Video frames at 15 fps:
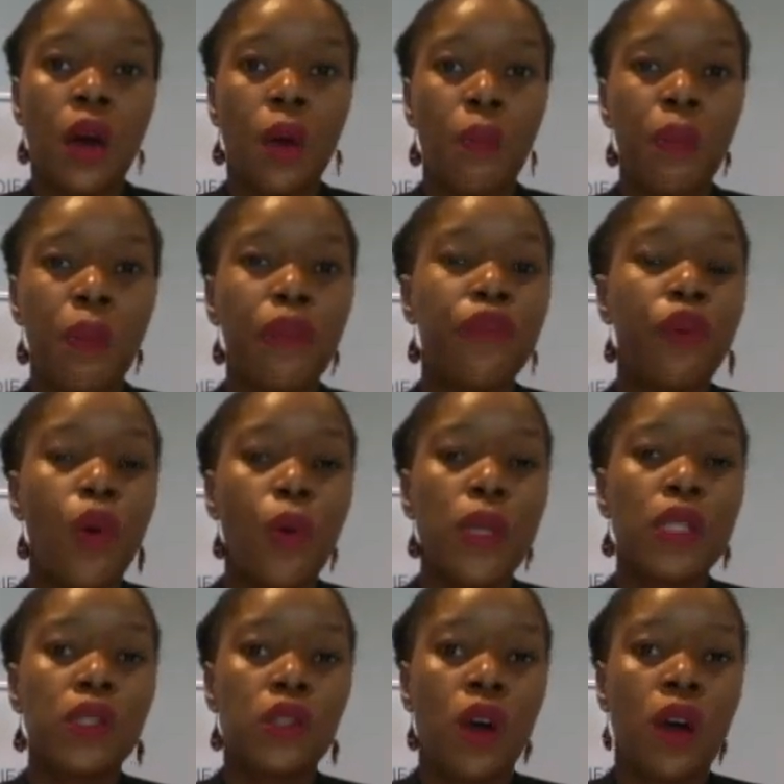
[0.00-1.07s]
before we
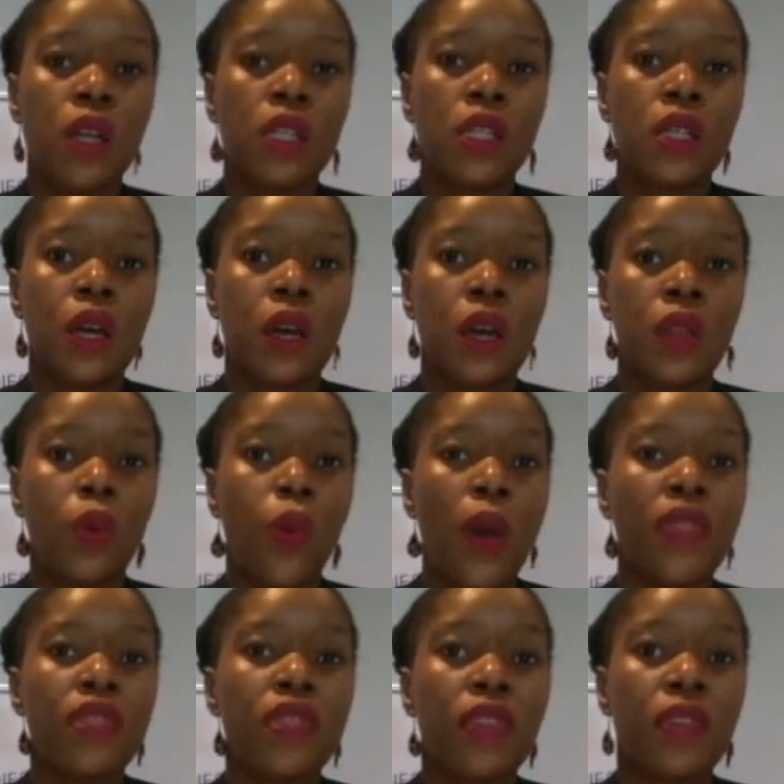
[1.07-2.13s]
start, the
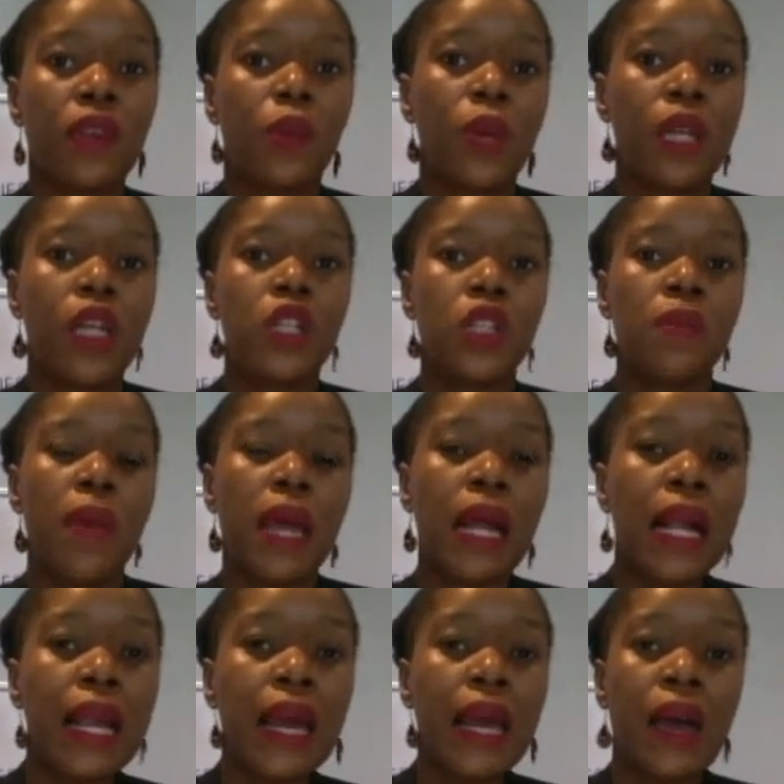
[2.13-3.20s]
one thing that we need to
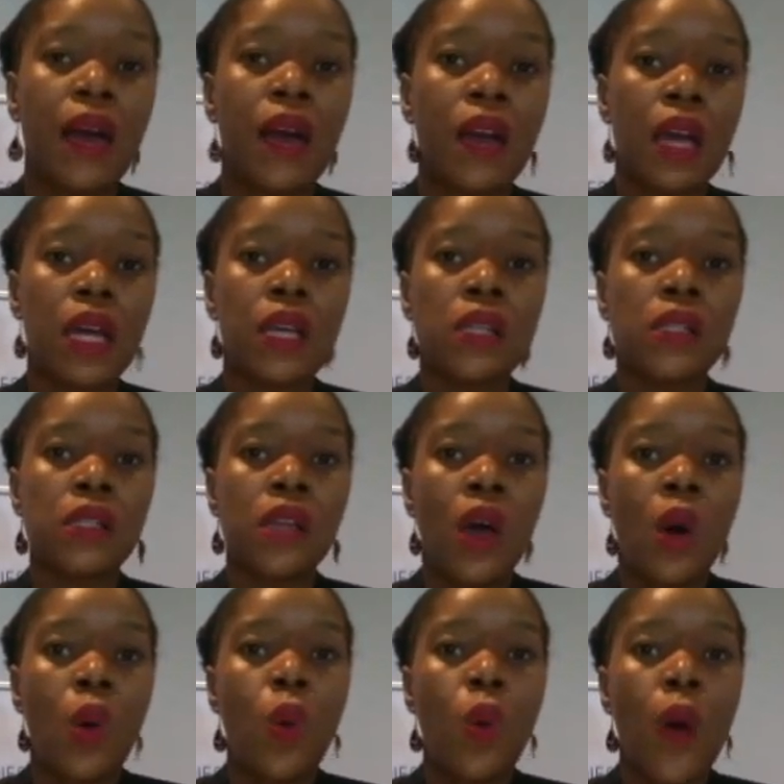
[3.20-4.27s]
make clear is
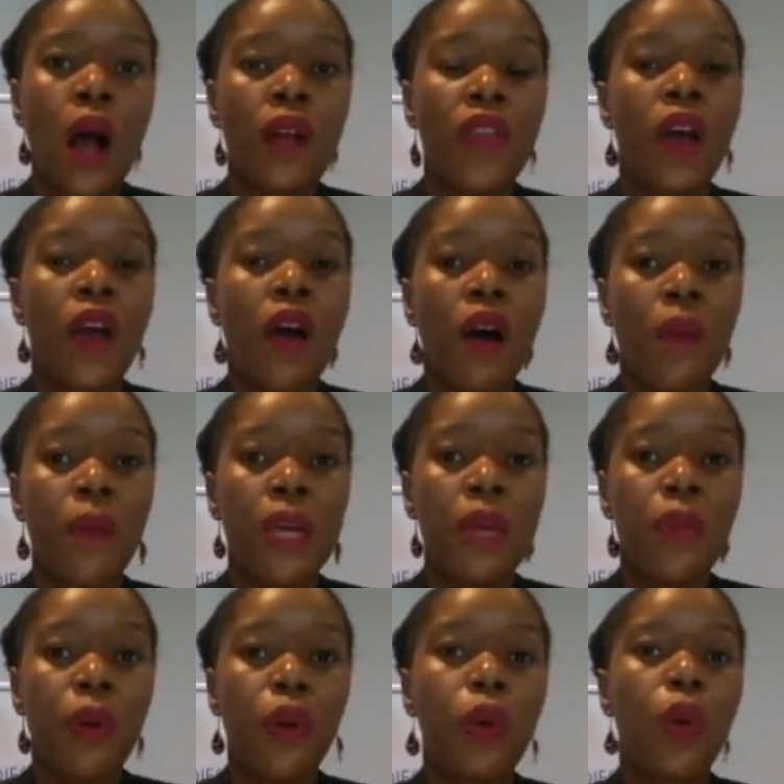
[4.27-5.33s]
while there are
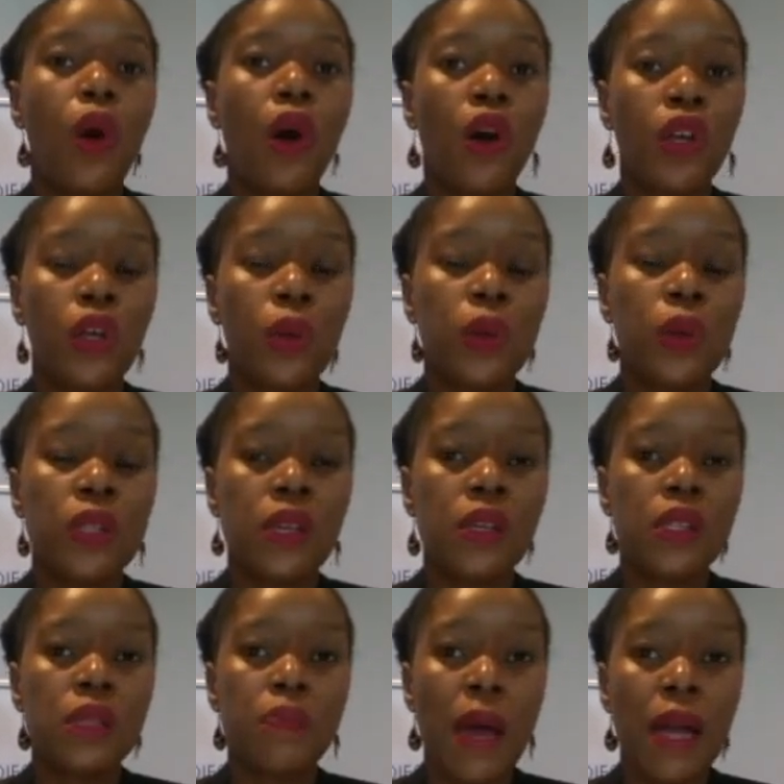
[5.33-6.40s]
people who are using
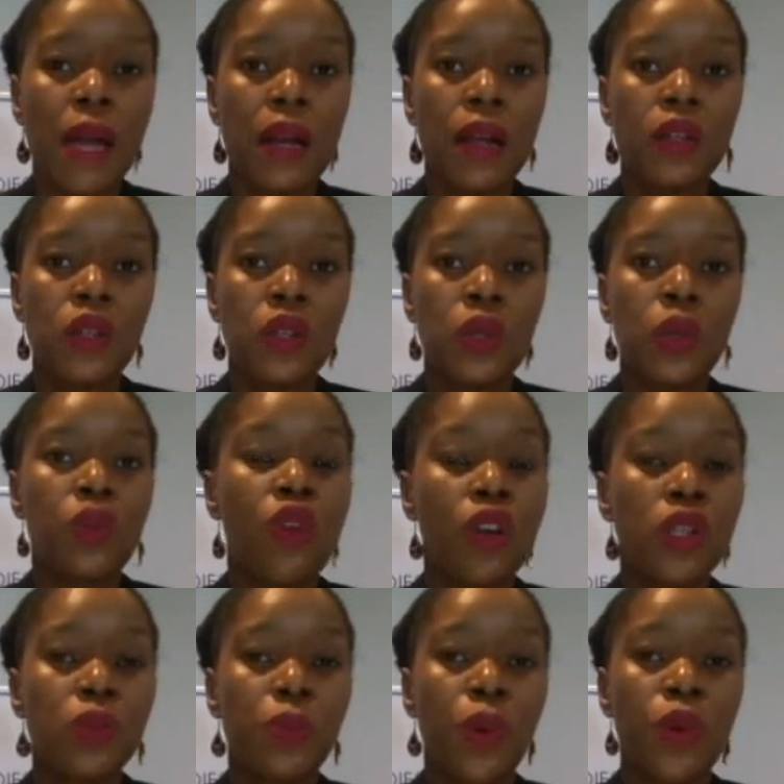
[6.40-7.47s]
smugglers to
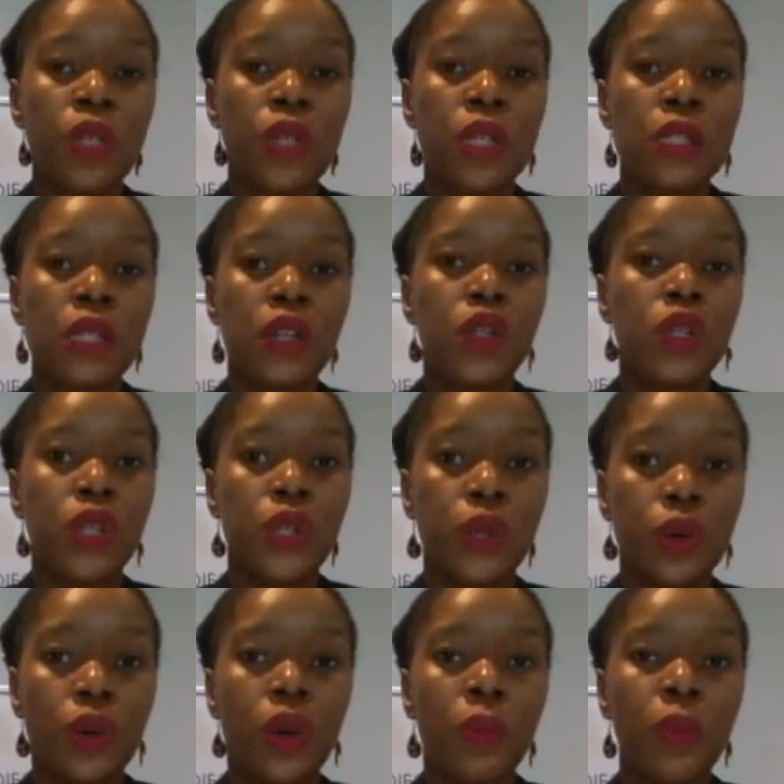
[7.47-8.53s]
cross borders into
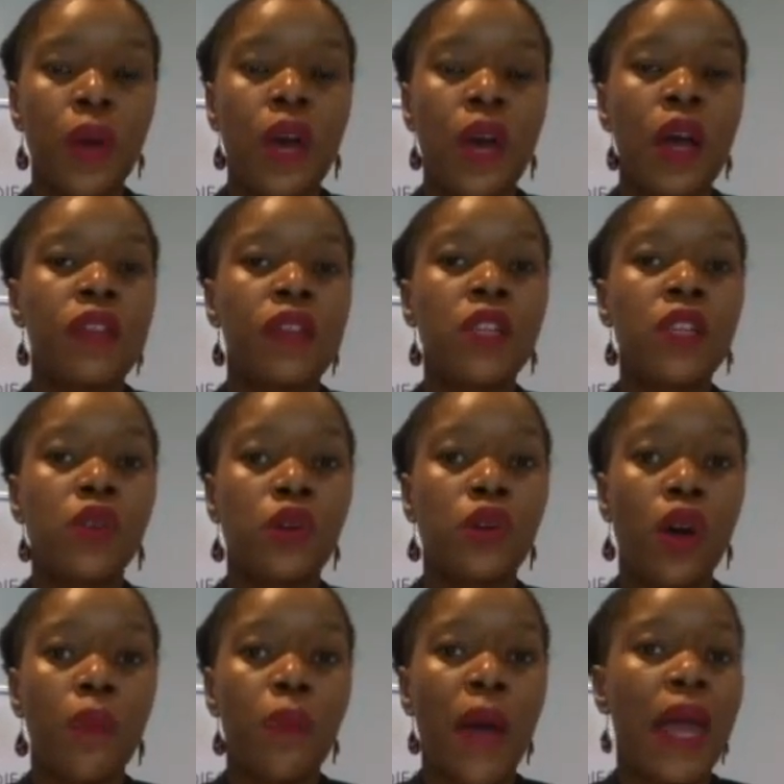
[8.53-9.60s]
Europe, these are
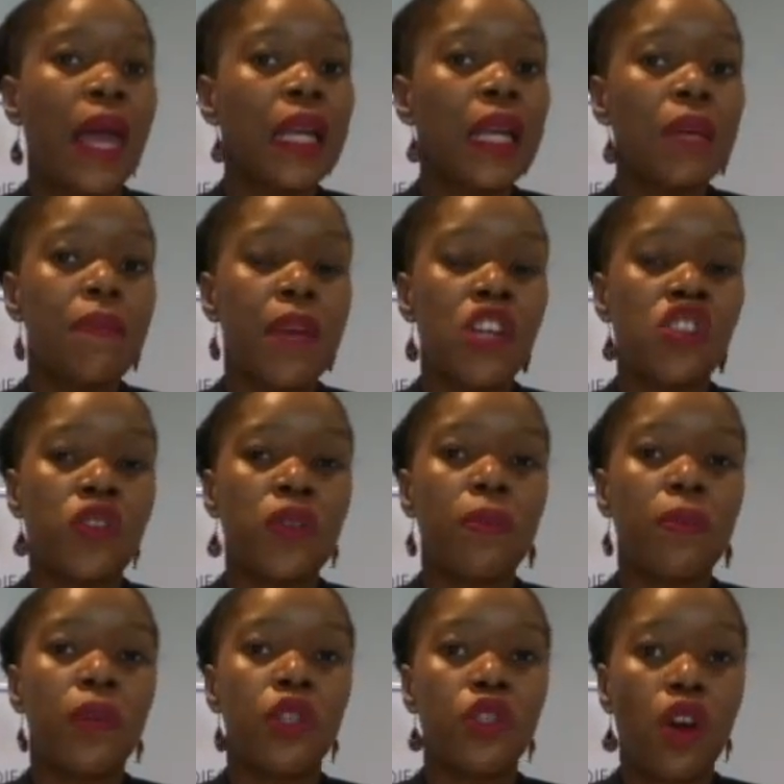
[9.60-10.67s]
not by any measure the
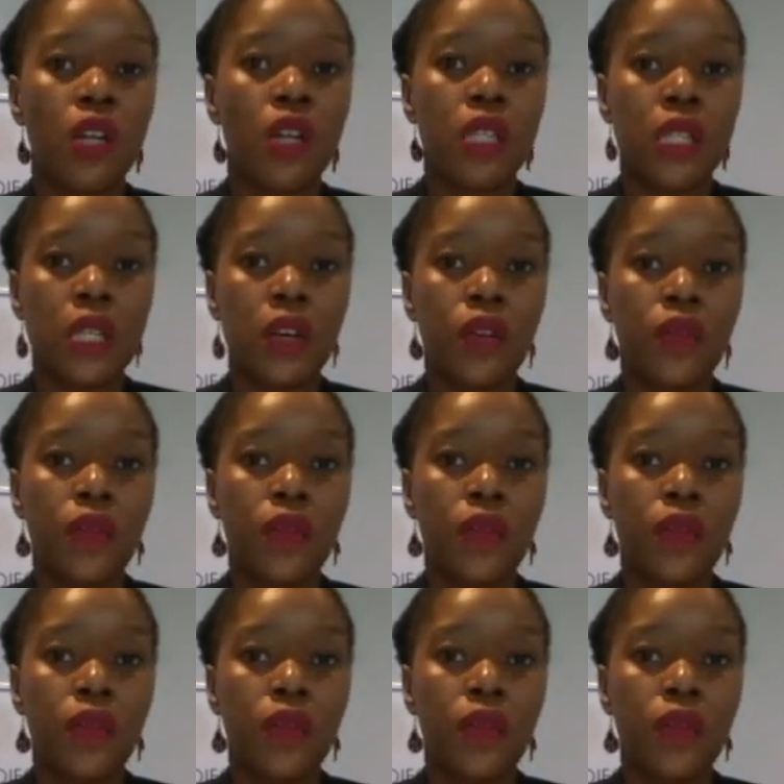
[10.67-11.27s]
majority of